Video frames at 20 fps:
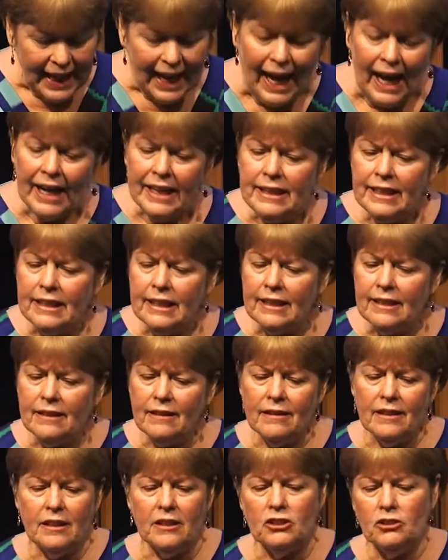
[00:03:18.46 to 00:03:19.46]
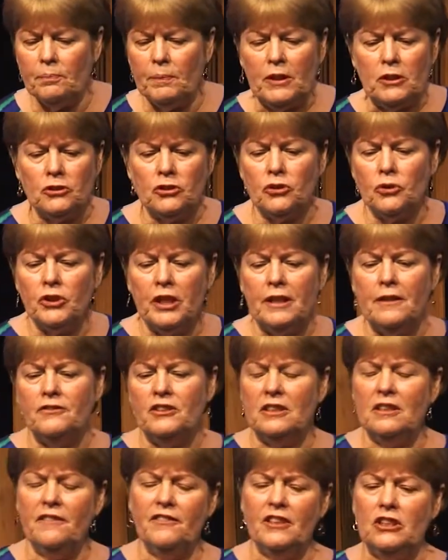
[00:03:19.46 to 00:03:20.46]
I did a spiritual
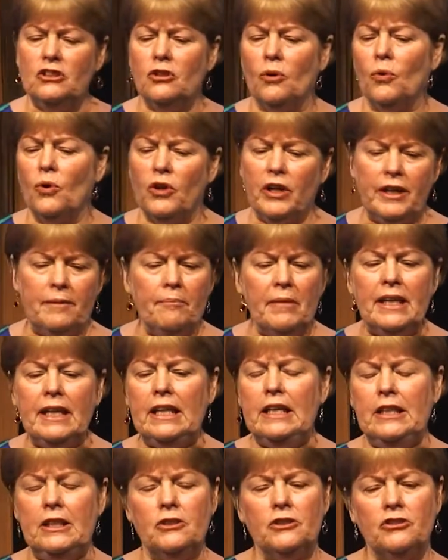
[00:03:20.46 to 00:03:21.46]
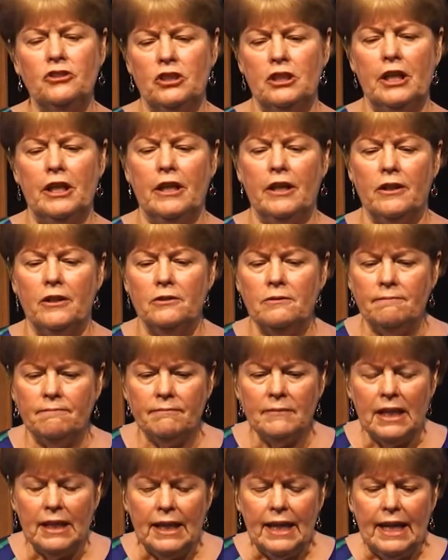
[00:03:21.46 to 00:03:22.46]
gifts inventory many years ago,
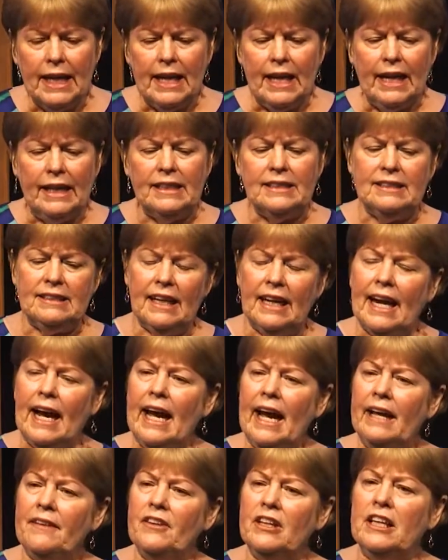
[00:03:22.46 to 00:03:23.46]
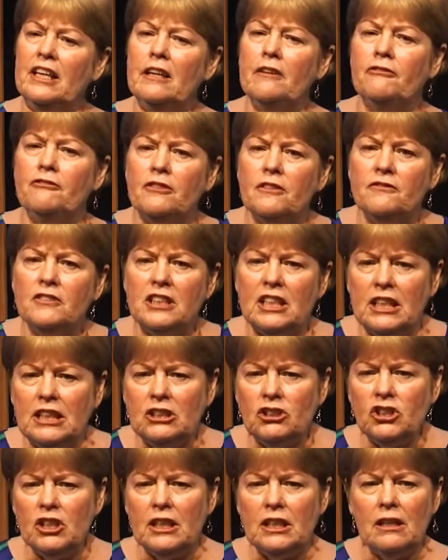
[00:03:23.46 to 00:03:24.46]
and it said I had the gift of
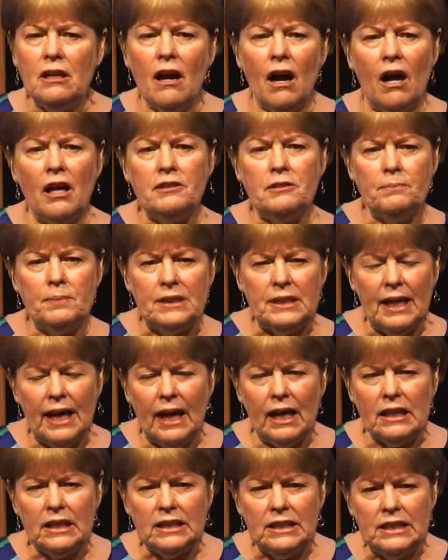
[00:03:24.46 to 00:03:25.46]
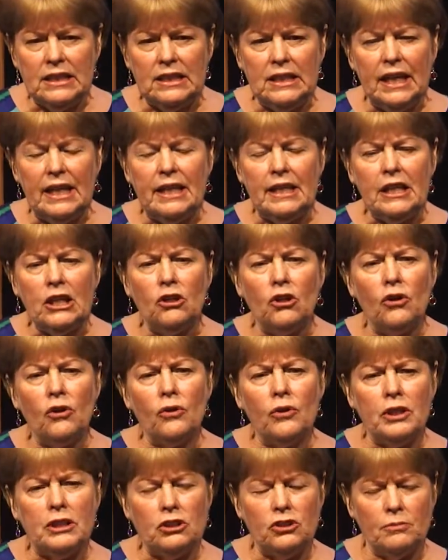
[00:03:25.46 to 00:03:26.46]
teaching, hospitality, and
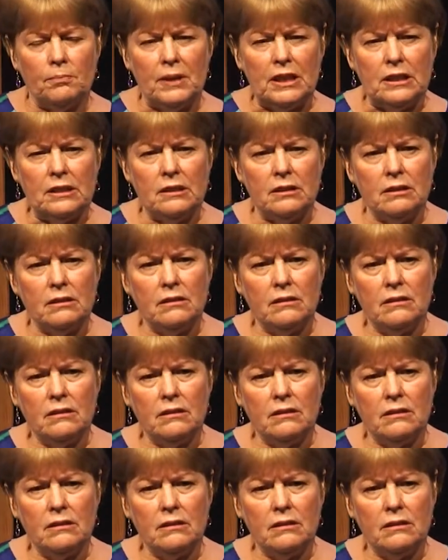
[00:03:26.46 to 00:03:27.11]
encouragement.